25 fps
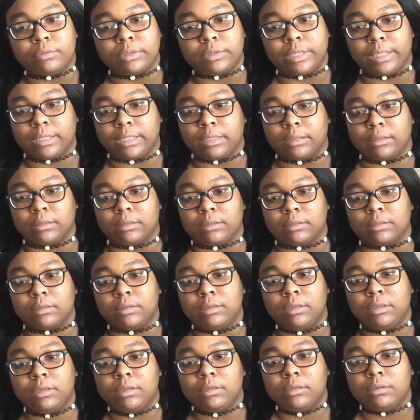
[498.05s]
like
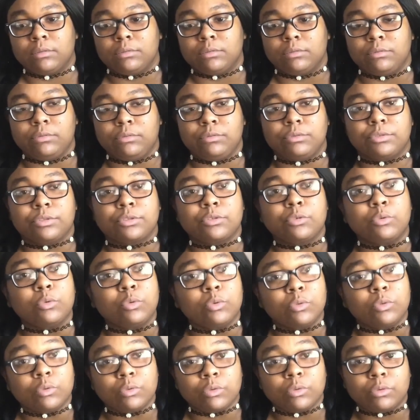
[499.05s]
a new
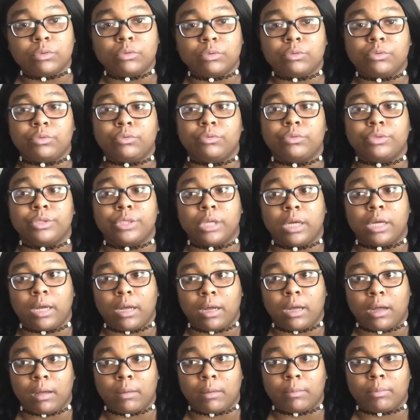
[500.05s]
school, new
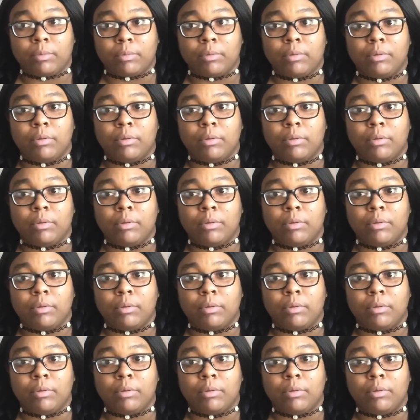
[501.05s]
job,